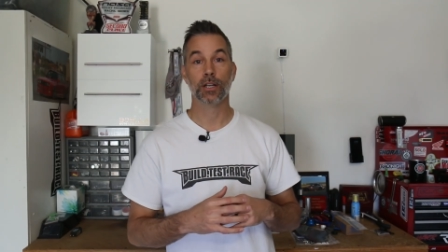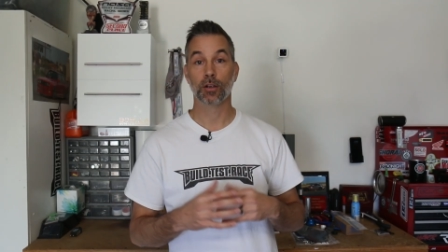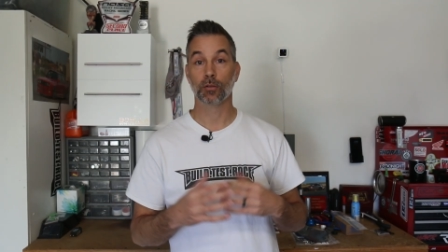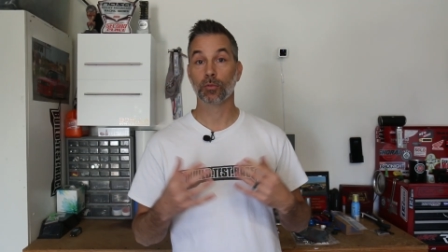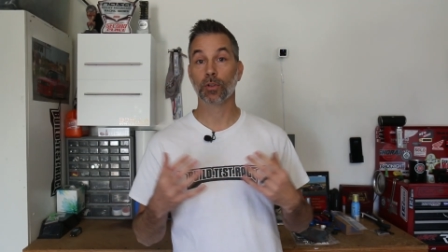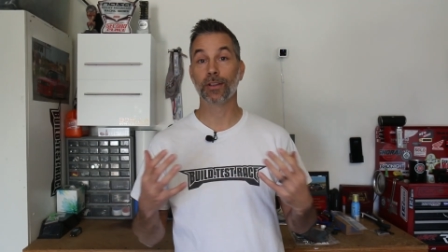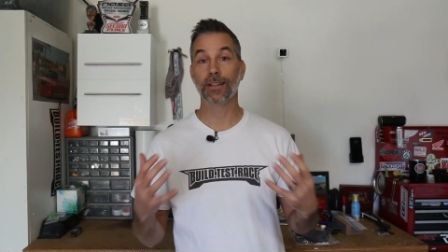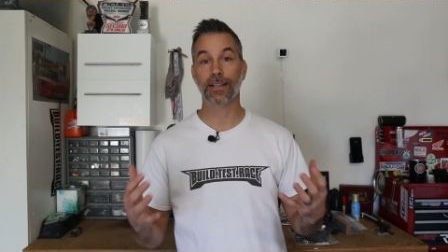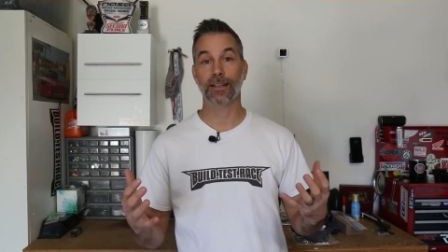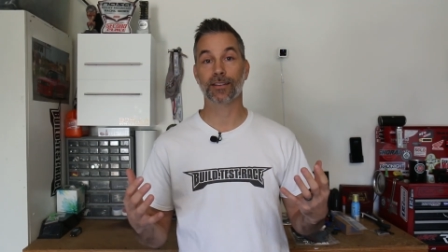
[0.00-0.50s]

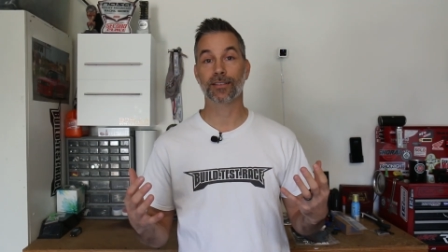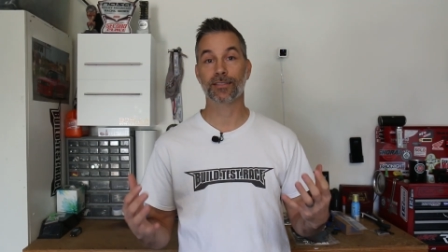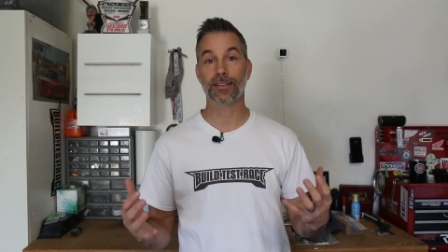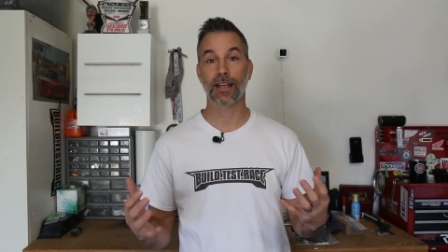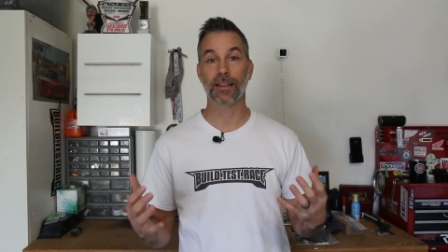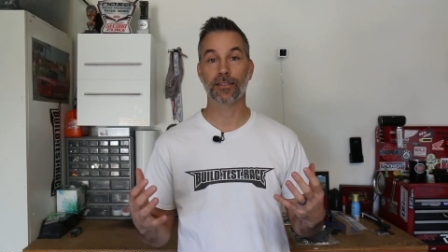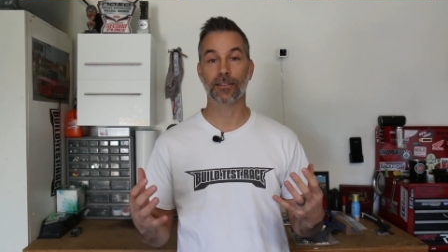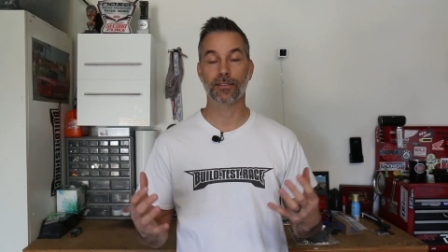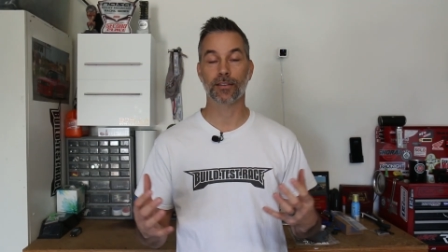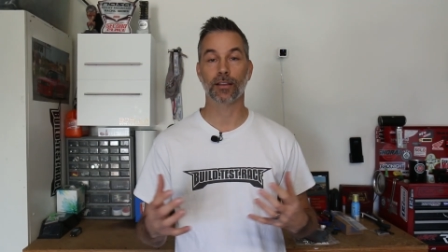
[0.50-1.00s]
really
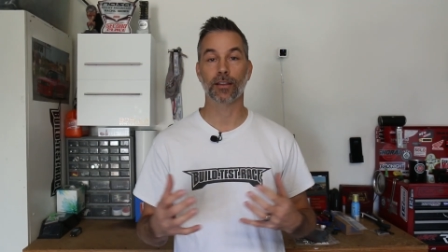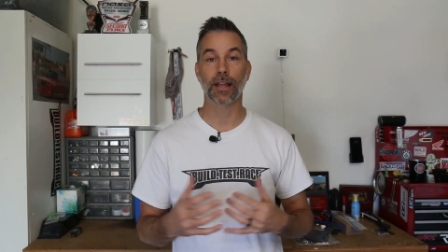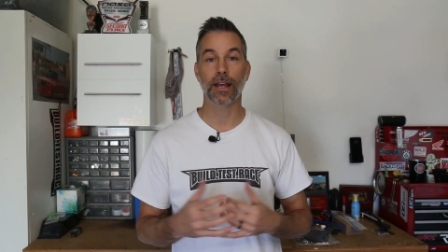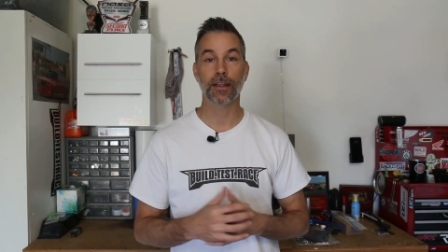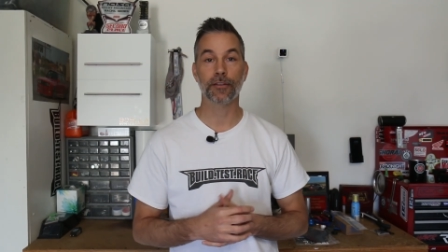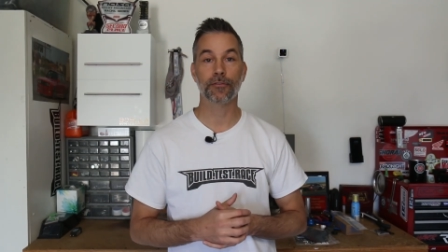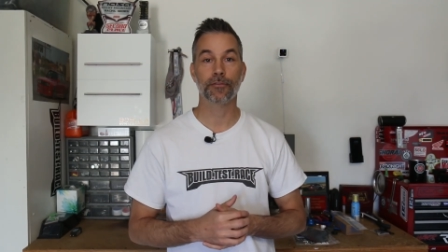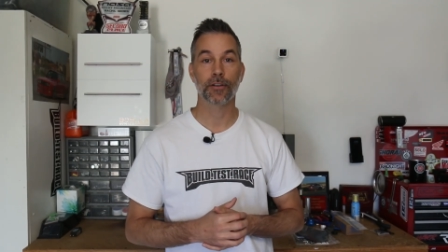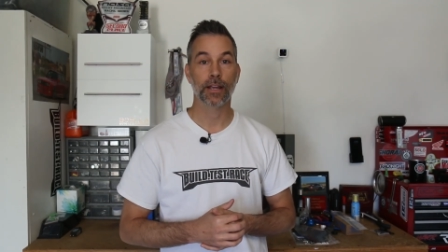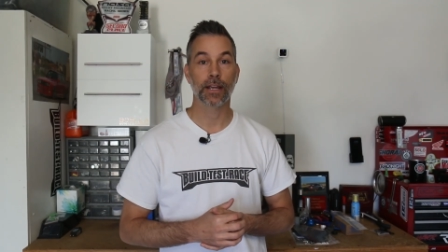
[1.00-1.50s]
extends the
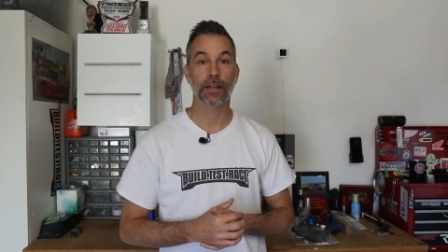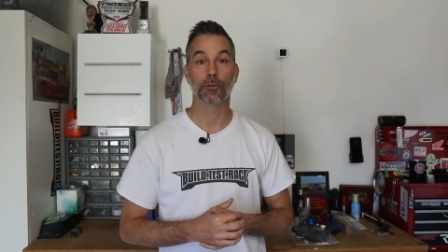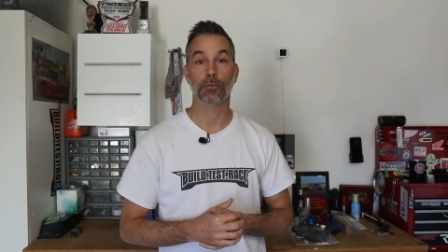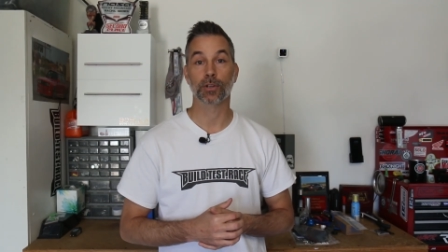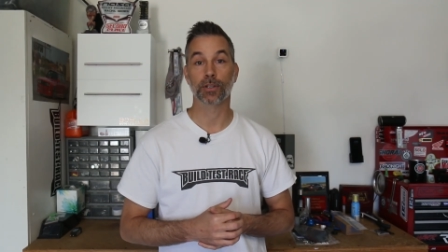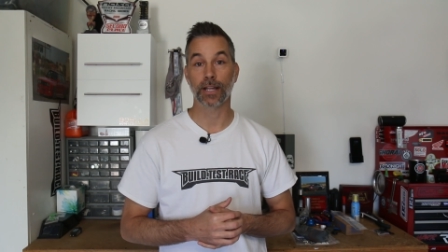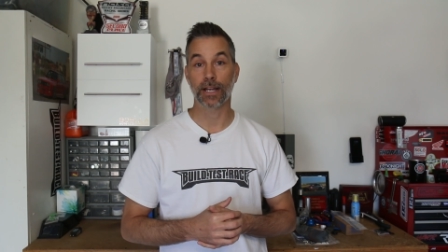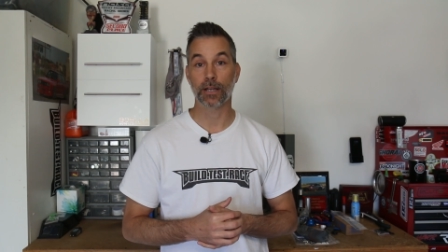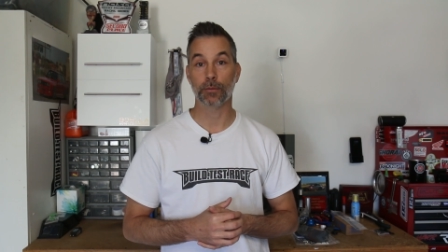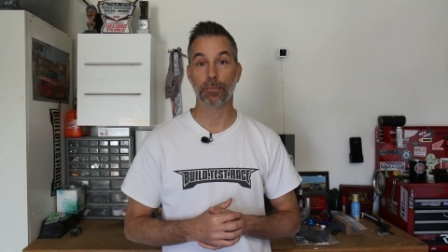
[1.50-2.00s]
life and the
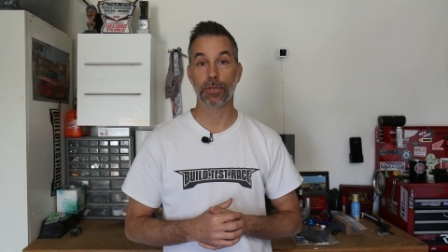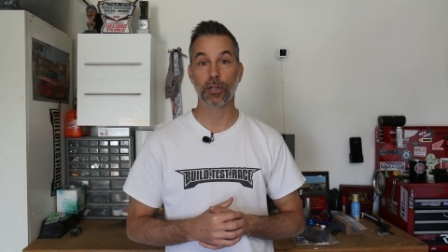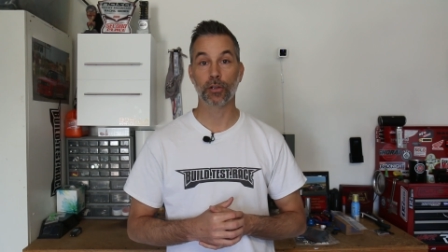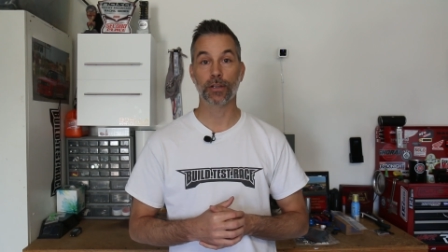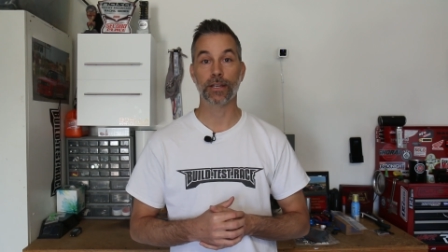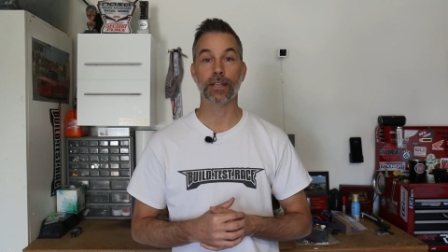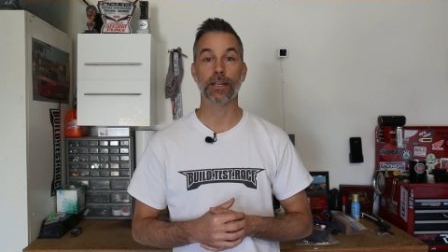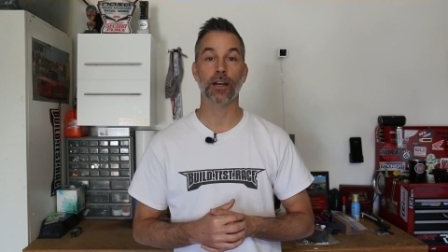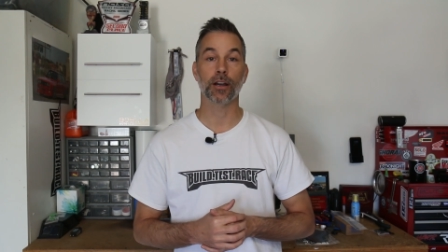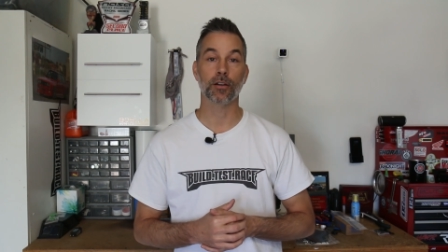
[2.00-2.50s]

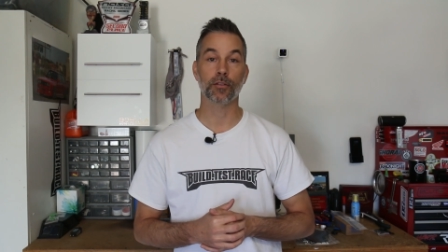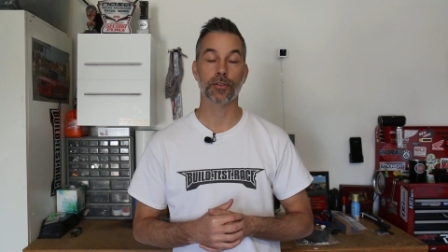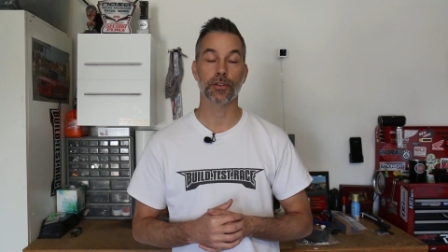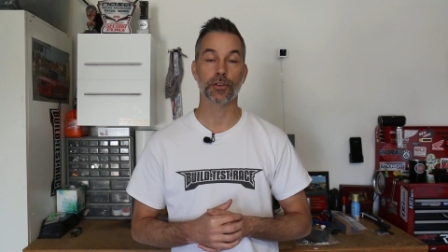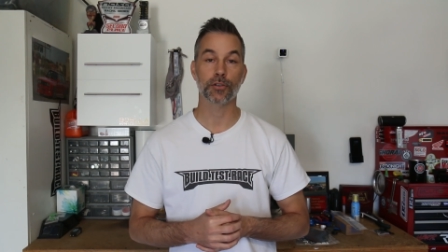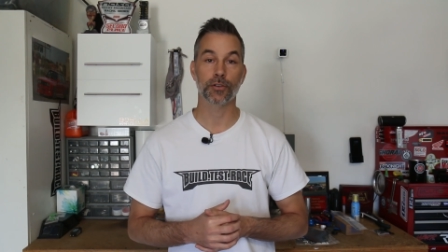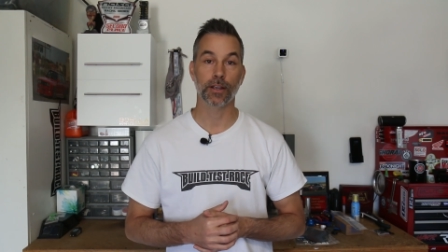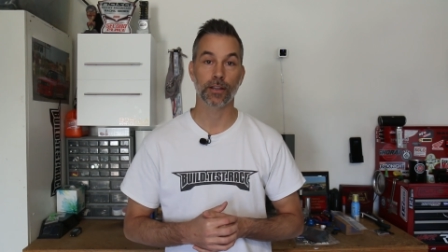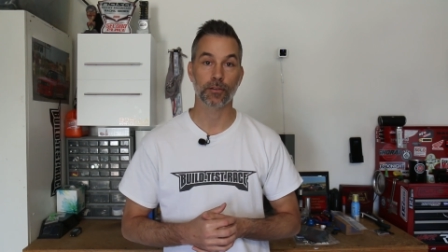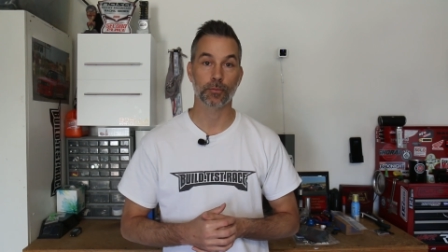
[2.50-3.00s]
reliability of the
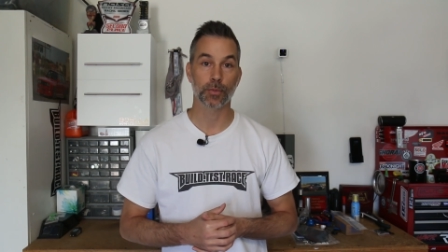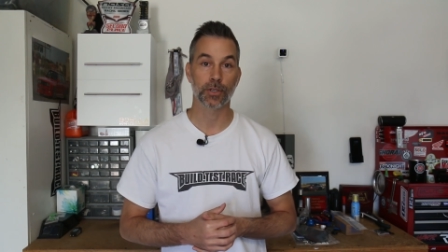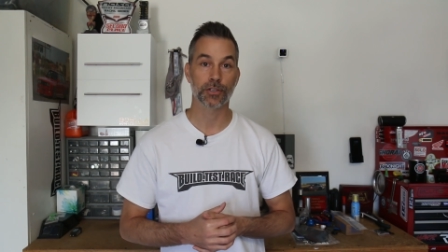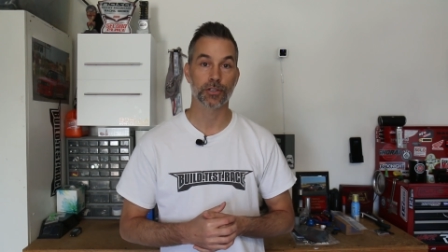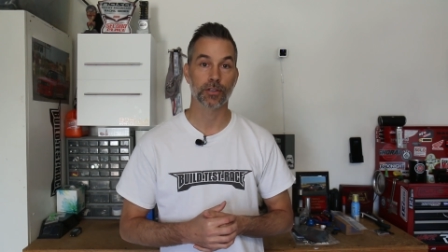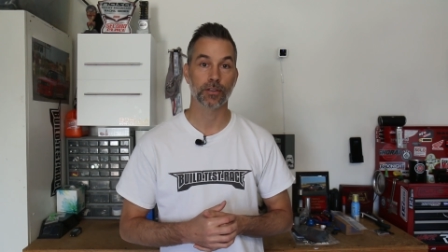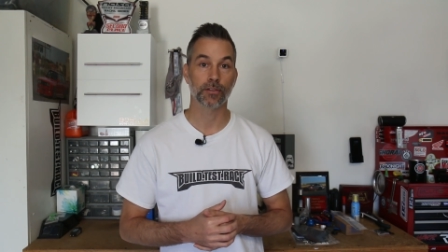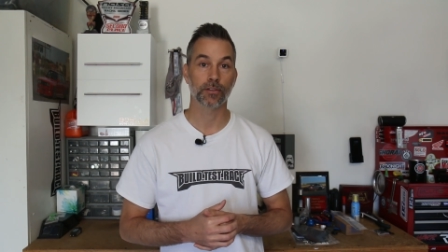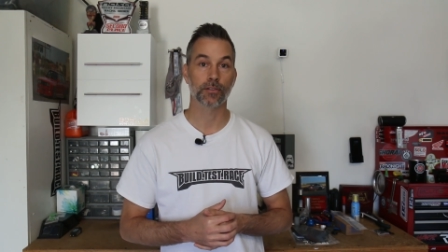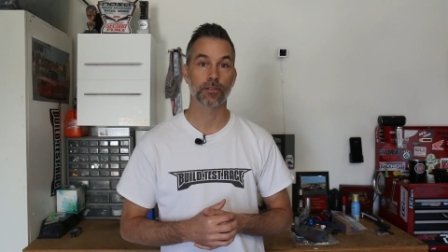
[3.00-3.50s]

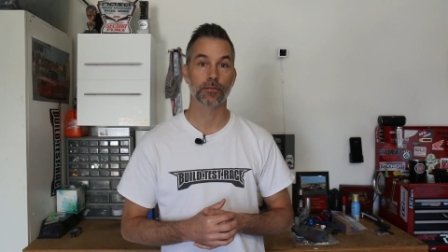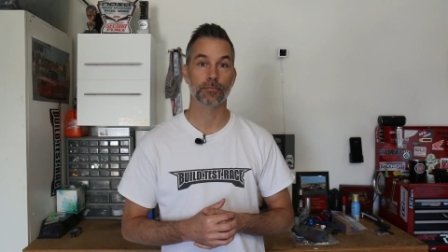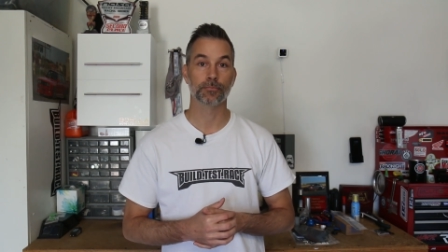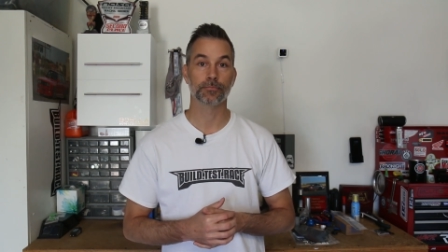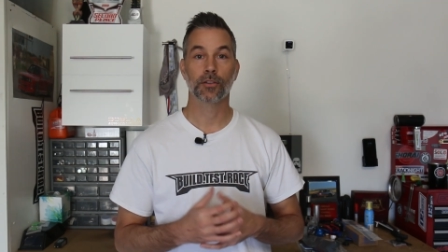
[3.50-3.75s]
transmissions.